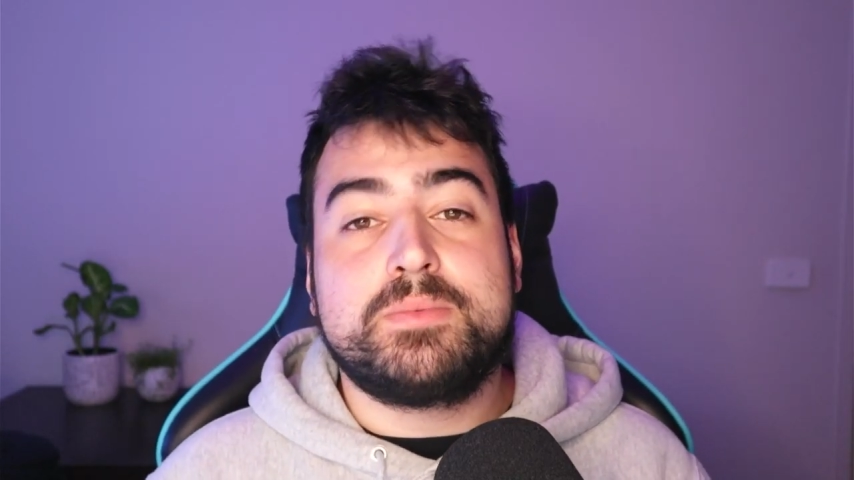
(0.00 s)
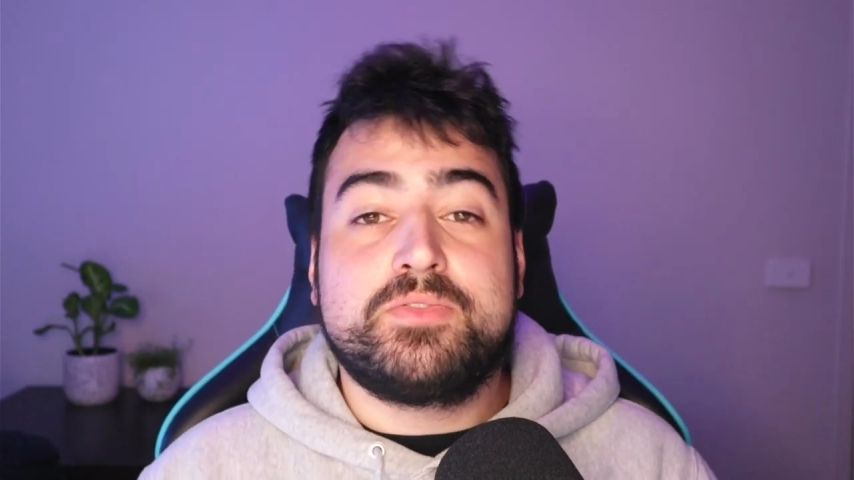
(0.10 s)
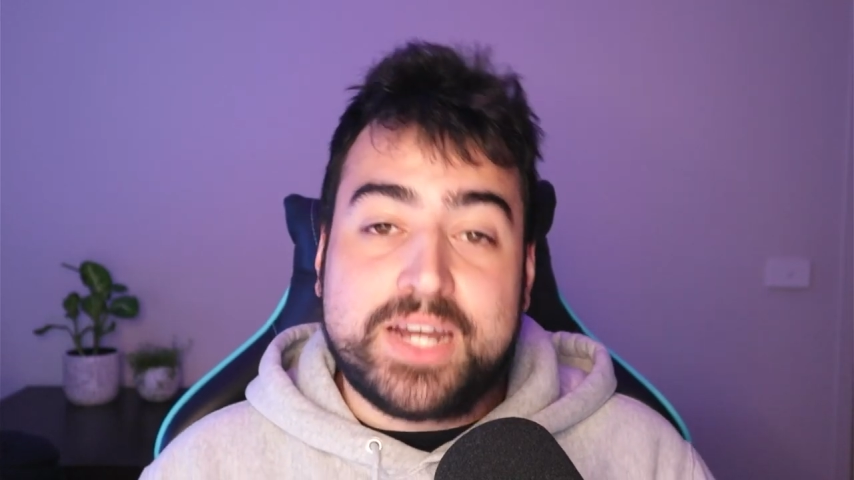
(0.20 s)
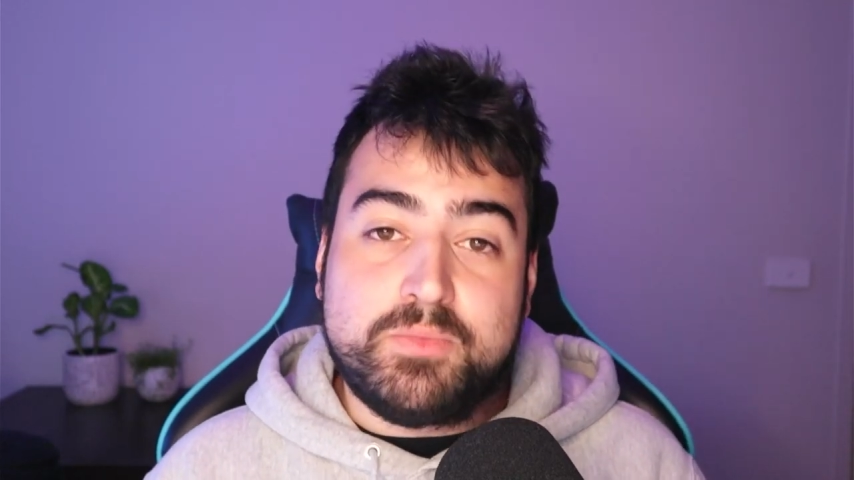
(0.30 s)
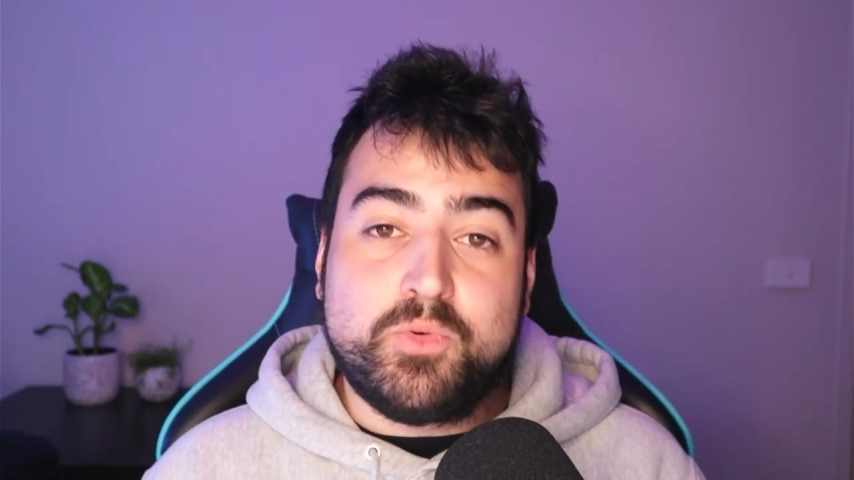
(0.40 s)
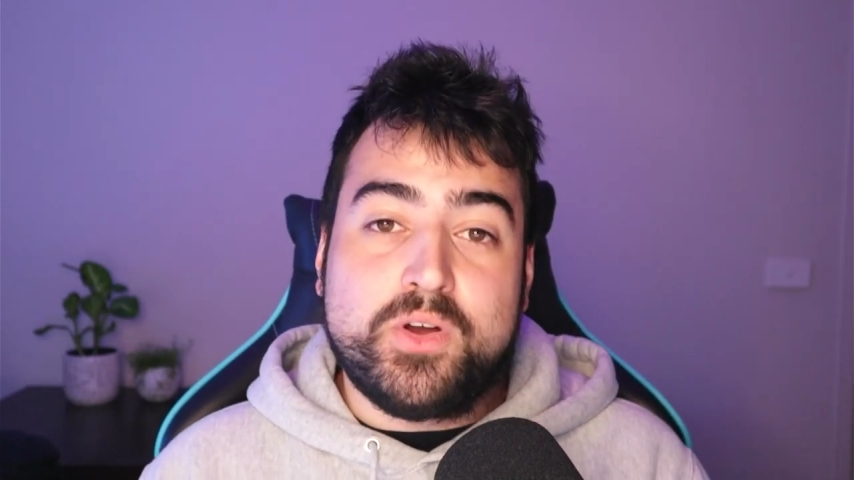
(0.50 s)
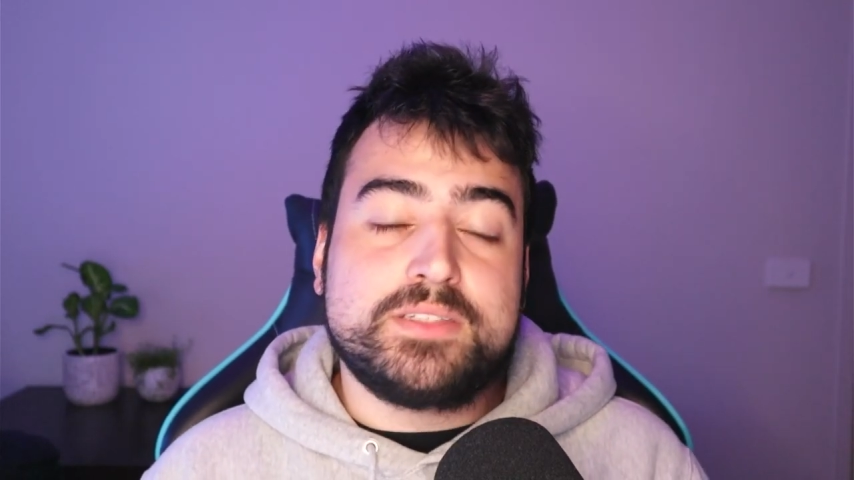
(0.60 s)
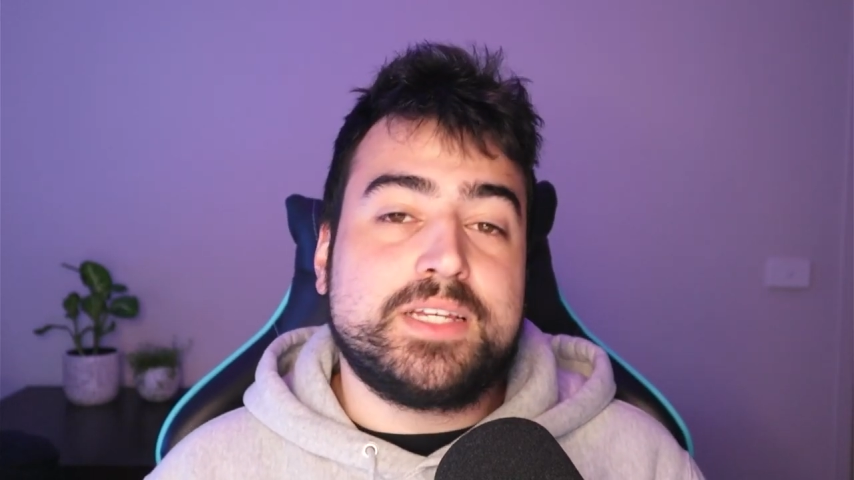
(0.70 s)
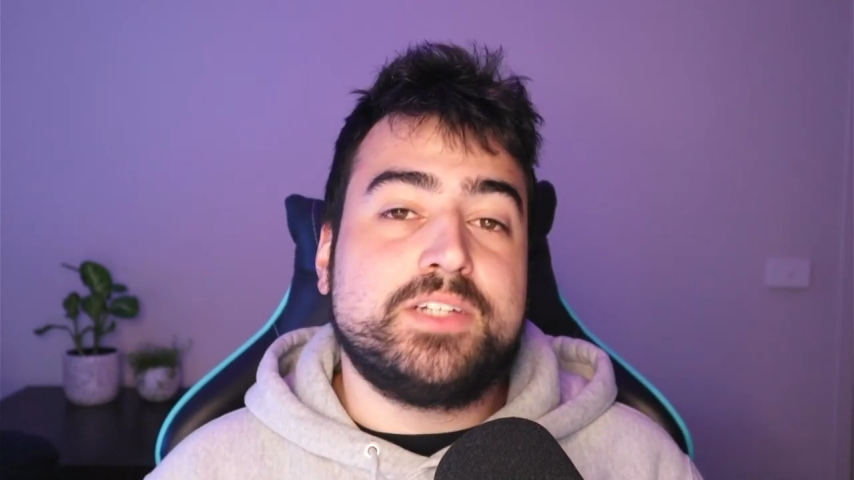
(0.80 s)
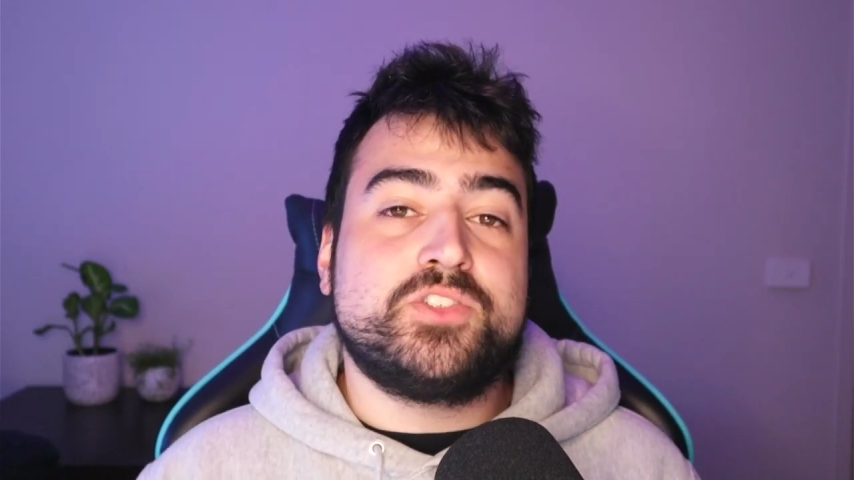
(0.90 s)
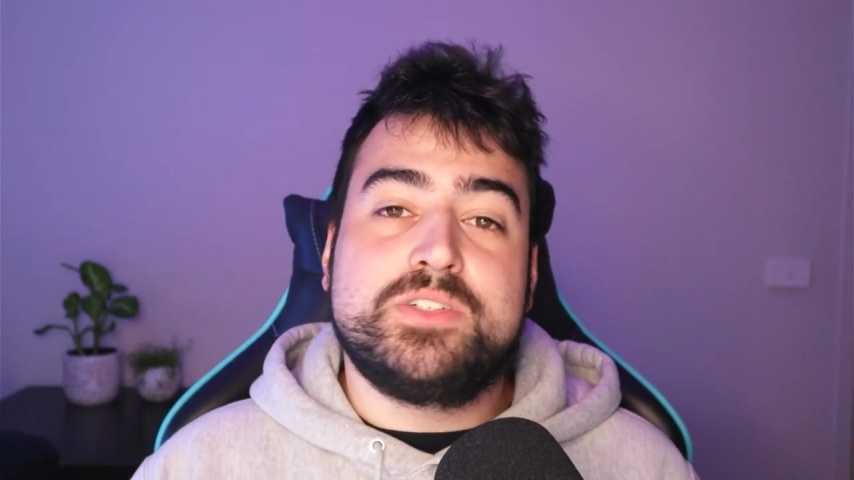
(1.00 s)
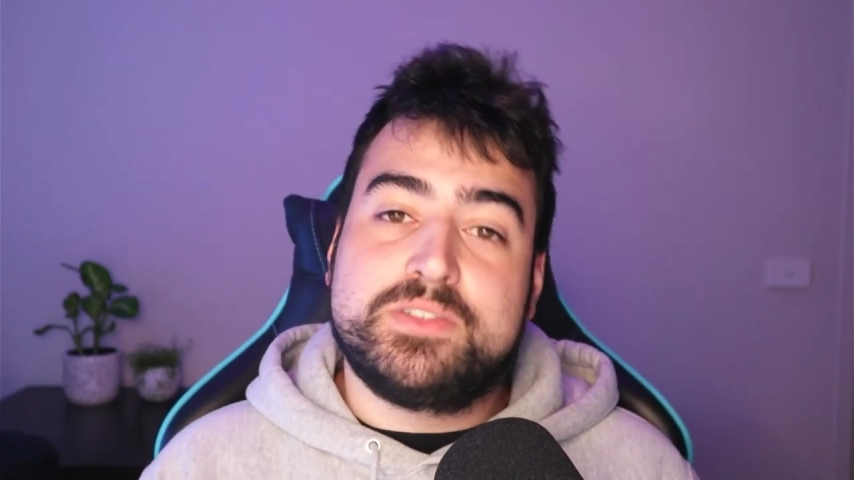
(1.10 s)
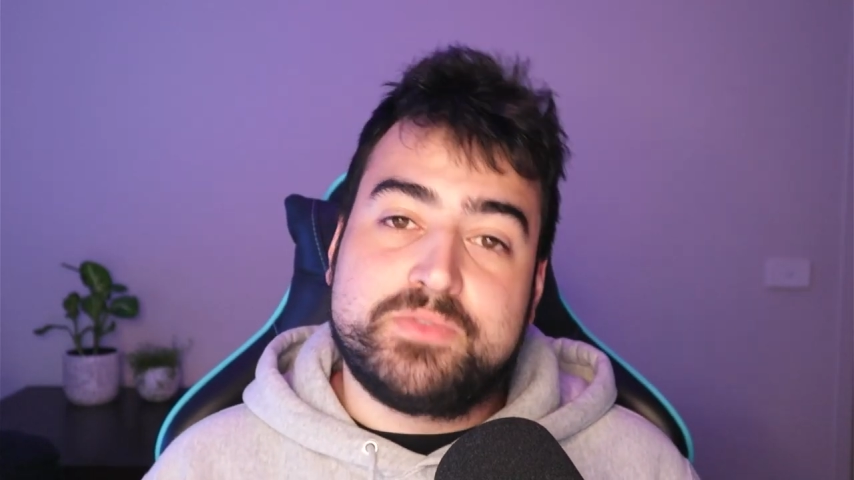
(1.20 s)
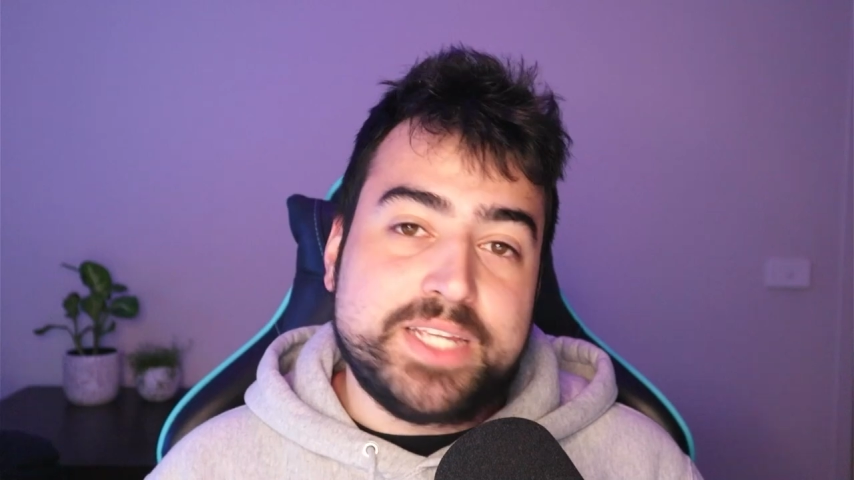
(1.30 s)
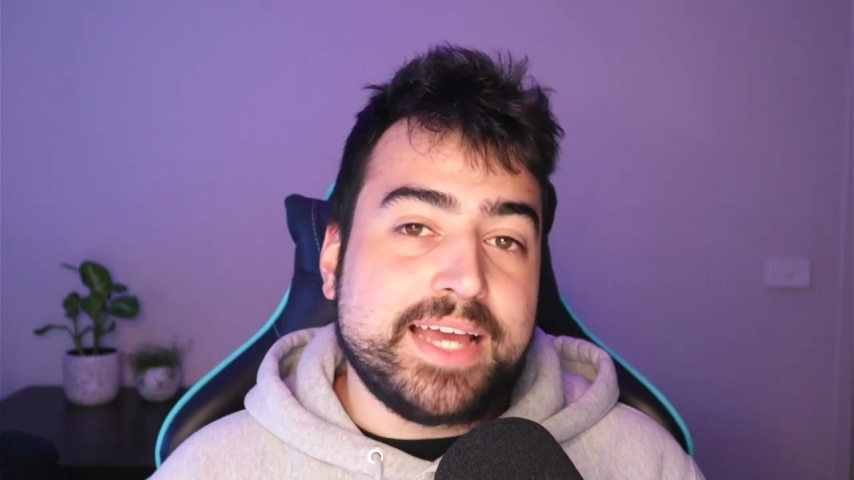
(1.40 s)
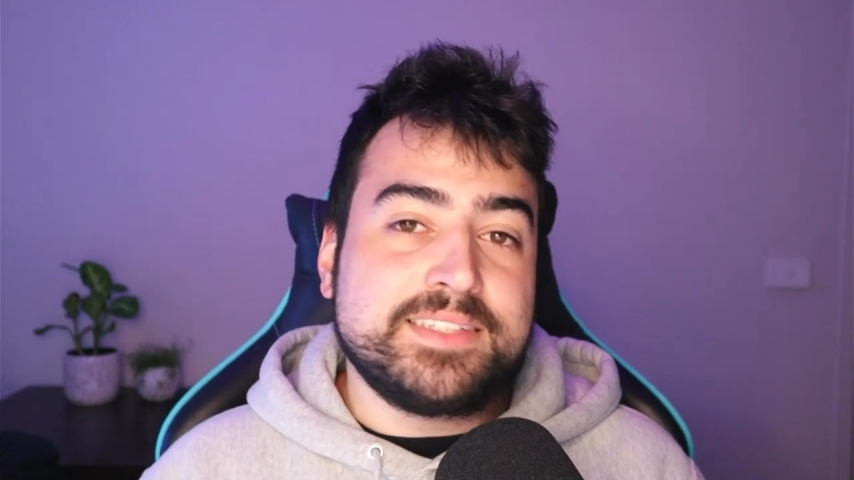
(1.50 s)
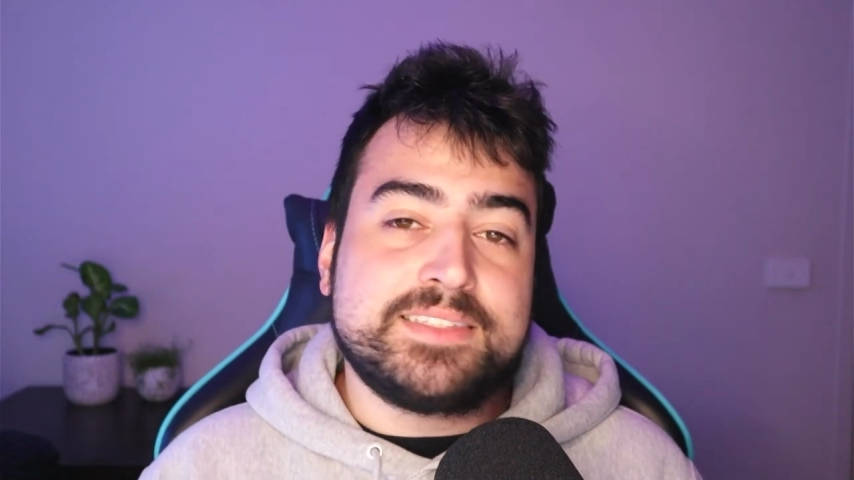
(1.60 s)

frameworks such as React,